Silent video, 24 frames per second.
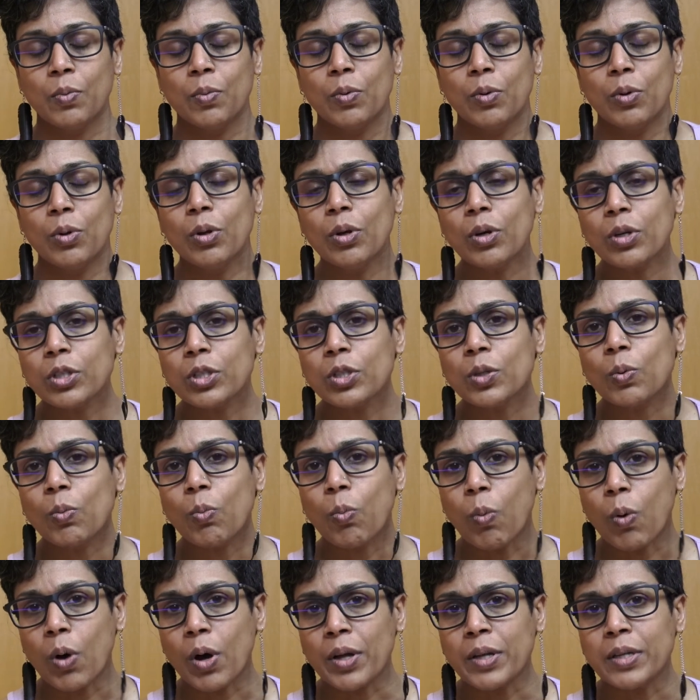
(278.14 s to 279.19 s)
look
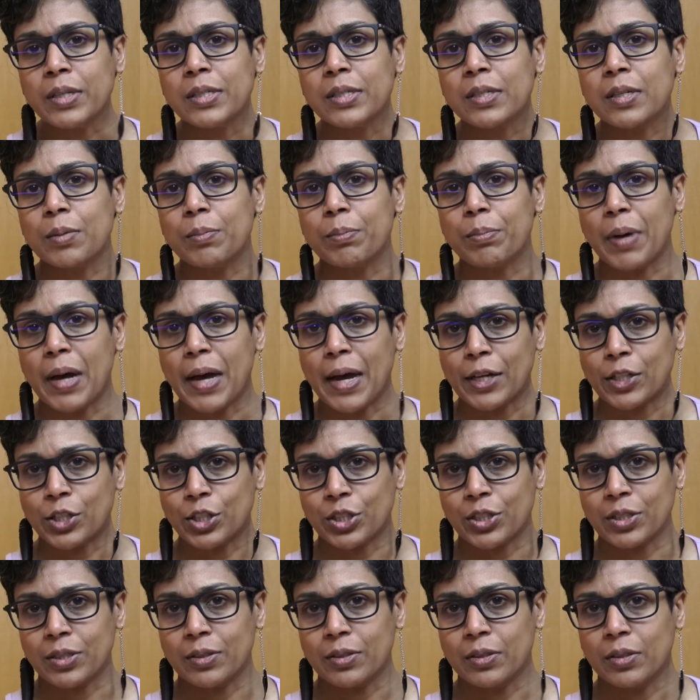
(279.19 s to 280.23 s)
towards
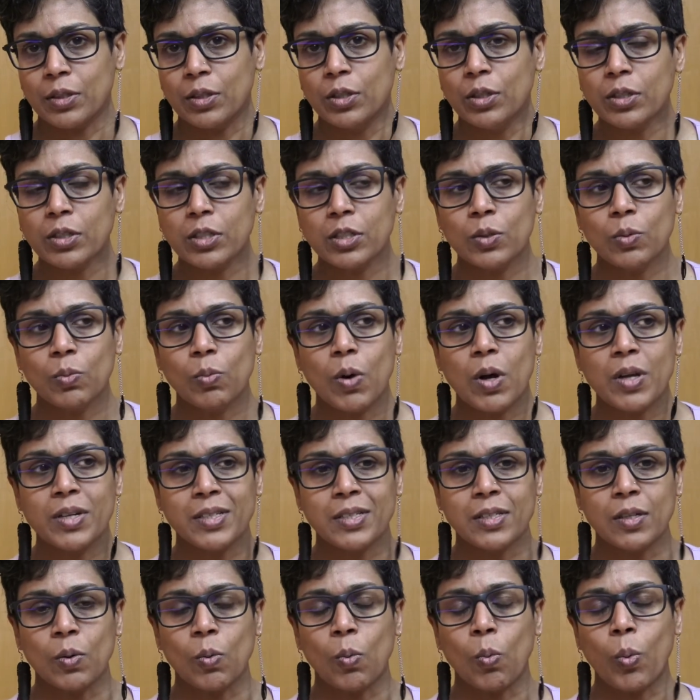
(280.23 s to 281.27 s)
compassion, look towards
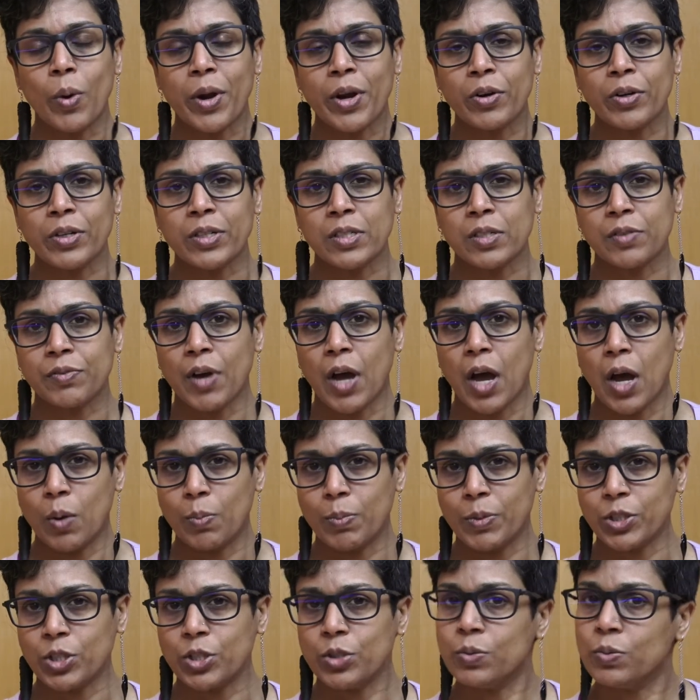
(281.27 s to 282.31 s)
an awareness of how
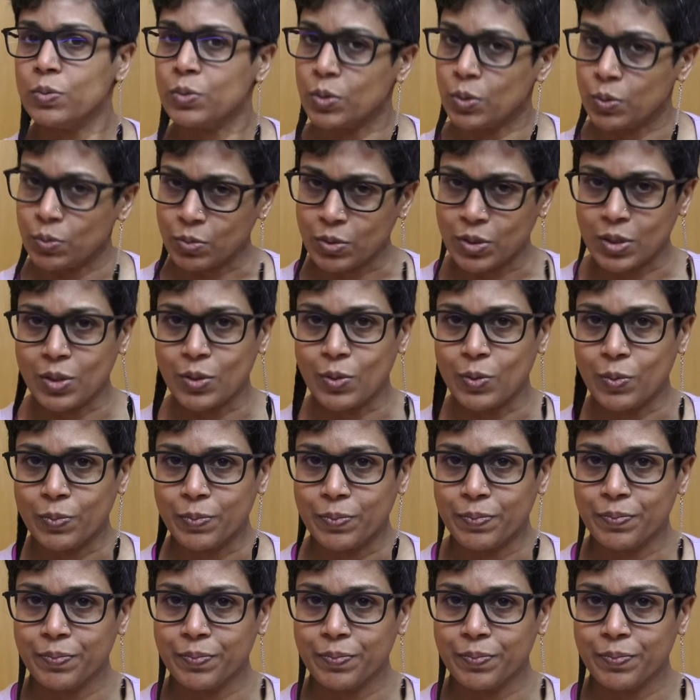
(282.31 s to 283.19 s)
much you don't know.